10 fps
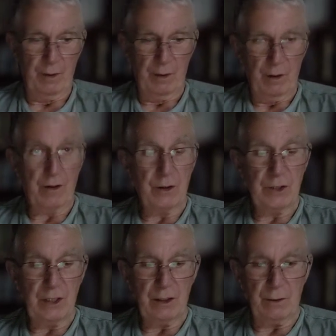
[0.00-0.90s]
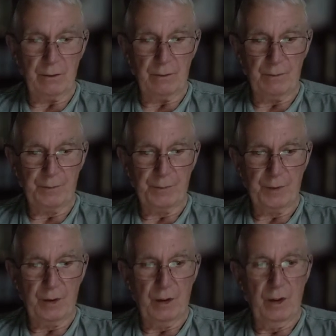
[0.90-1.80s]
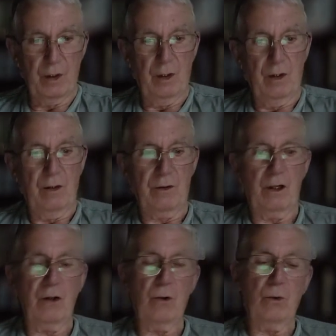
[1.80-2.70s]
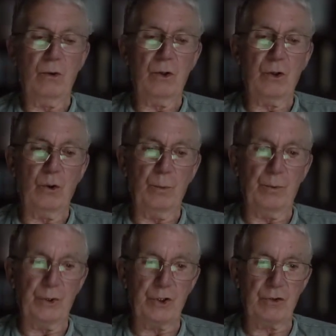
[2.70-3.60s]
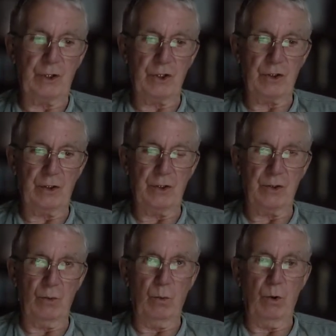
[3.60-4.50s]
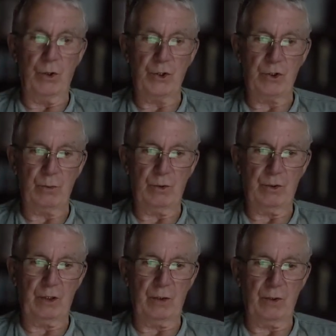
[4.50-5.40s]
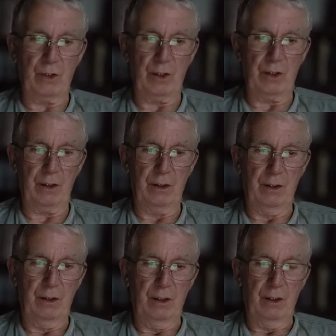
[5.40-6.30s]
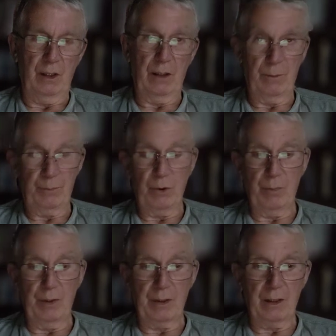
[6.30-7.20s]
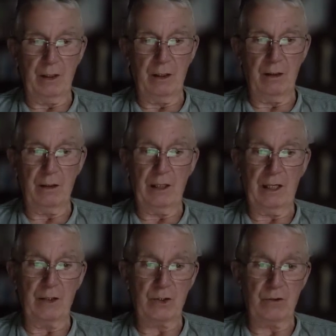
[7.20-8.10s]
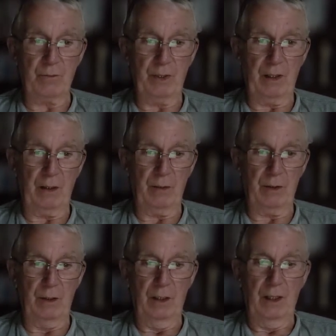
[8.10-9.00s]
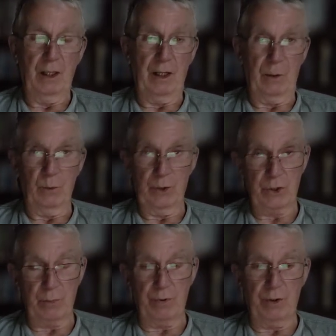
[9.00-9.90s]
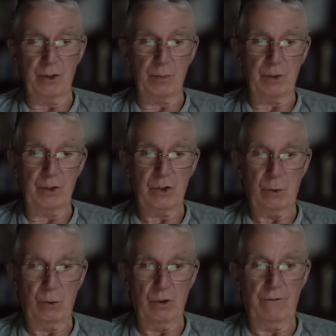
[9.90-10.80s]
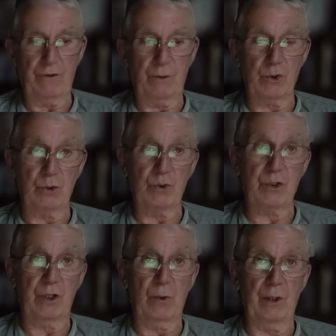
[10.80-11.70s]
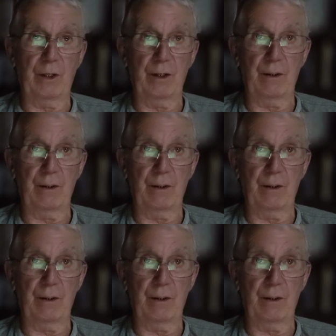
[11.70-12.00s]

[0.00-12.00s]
I can tell you, the whole corporate structure is awash with cocaine, and probably in the Houses of Parliament, and it wouldn't surprise me at all if it was also in